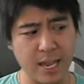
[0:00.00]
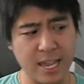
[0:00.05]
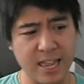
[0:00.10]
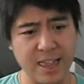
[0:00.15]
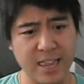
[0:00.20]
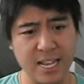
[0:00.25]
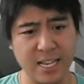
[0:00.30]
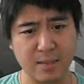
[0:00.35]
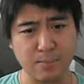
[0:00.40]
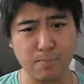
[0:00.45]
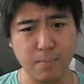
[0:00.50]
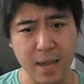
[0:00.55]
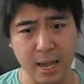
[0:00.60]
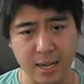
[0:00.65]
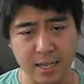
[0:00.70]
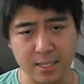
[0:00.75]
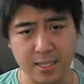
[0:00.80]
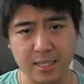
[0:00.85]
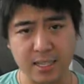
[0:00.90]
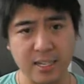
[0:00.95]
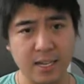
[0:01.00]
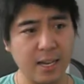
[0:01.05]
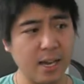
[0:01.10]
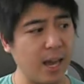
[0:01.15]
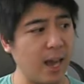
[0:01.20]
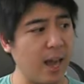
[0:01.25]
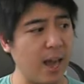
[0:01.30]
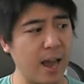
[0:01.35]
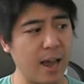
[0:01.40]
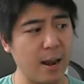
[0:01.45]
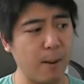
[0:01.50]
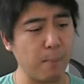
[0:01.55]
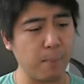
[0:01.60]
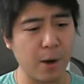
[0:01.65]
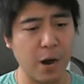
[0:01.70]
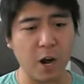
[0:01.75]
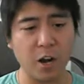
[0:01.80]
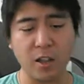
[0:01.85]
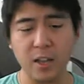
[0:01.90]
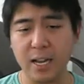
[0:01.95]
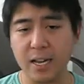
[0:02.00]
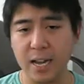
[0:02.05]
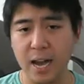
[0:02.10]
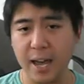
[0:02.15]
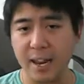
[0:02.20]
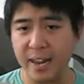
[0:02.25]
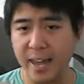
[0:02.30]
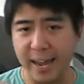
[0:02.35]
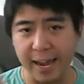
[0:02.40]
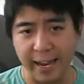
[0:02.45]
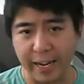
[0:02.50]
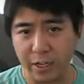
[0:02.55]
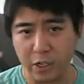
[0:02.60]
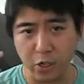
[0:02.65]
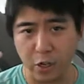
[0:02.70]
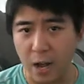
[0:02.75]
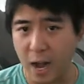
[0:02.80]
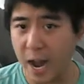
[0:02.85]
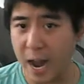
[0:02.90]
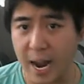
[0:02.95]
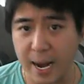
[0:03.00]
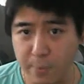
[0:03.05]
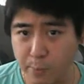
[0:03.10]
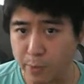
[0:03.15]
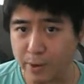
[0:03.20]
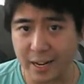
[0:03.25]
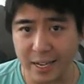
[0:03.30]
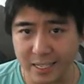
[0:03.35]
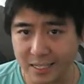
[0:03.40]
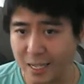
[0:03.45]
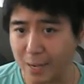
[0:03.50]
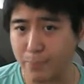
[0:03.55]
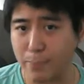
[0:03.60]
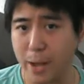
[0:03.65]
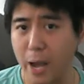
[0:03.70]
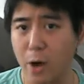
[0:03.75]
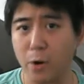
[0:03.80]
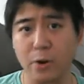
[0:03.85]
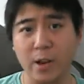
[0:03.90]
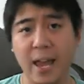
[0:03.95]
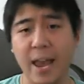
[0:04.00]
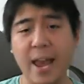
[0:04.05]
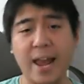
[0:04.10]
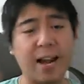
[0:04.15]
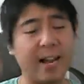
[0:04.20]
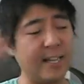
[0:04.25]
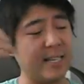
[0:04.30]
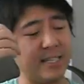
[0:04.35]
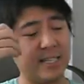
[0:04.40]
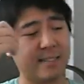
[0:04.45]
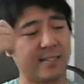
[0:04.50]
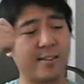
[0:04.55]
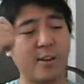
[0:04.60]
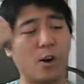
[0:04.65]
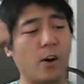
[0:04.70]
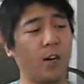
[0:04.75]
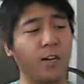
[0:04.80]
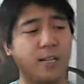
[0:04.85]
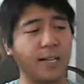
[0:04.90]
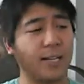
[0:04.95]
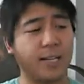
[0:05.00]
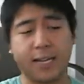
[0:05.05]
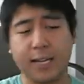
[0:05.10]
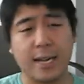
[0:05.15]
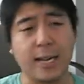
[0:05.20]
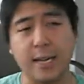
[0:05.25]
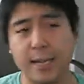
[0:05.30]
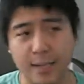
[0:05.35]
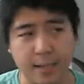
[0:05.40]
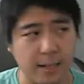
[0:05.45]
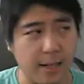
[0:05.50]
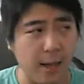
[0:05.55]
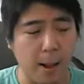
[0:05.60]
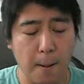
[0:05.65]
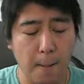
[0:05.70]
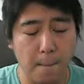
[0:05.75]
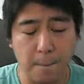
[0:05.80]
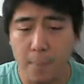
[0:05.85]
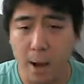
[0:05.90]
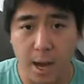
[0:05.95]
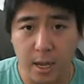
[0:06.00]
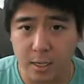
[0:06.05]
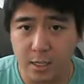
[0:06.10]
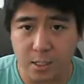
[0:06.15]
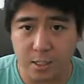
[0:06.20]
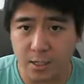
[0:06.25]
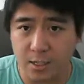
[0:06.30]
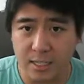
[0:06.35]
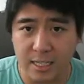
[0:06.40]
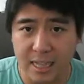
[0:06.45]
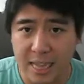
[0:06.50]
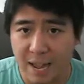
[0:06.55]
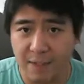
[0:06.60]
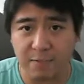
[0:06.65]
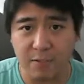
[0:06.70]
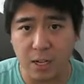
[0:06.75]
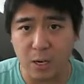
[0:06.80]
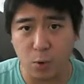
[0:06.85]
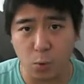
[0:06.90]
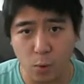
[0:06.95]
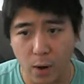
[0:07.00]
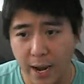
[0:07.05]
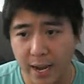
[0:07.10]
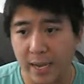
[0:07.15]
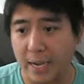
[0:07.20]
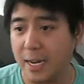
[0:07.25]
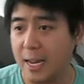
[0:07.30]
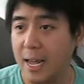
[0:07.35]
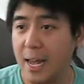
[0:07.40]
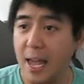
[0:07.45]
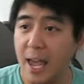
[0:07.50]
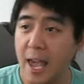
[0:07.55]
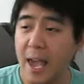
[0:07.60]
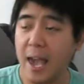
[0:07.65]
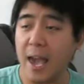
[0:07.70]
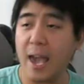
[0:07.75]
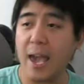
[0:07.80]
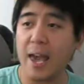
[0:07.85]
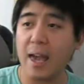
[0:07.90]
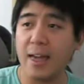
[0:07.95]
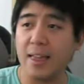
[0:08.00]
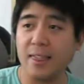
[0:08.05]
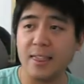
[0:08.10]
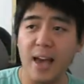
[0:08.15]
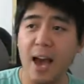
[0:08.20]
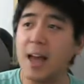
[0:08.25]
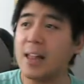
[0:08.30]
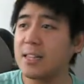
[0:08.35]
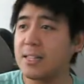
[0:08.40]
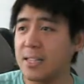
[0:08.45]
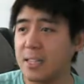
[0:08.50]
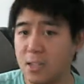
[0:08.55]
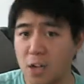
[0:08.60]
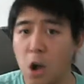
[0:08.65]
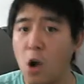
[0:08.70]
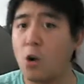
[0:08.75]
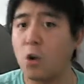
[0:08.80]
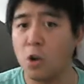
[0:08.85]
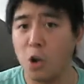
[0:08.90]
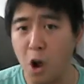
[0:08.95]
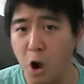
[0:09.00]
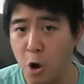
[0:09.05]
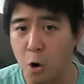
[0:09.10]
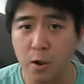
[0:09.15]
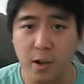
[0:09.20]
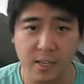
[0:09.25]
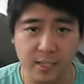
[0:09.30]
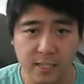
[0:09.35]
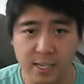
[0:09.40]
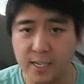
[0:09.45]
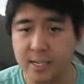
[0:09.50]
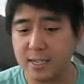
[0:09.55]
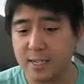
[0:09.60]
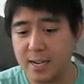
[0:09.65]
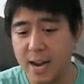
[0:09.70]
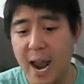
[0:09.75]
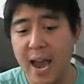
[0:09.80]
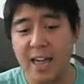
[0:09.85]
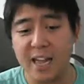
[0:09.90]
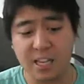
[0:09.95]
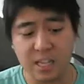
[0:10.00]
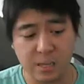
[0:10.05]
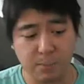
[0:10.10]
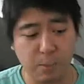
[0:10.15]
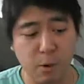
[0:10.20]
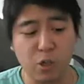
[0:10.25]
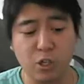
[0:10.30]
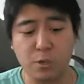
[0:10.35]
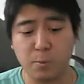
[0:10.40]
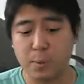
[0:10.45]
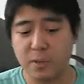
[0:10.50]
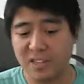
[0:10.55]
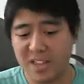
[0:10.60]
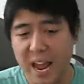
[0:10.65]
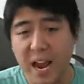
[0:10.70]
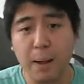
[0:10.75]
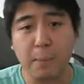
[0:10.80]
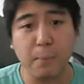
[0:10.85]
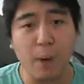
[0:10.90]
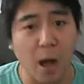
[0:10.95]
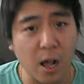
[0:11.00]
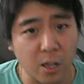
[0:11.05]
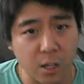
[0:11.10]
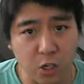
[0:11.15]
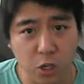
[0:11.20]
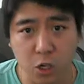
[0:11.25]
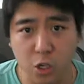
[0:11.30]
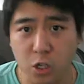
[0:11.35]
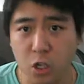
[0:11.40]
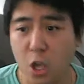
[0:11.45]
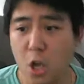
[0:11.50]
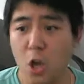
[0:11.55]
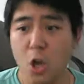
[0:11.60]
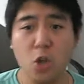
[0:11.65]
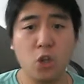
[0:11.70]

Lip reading: this mix, and apparently an angel hybrid has come out and is starting to kill monsters left and right. And that's a no-go, because this is an island supposed to protect monsters.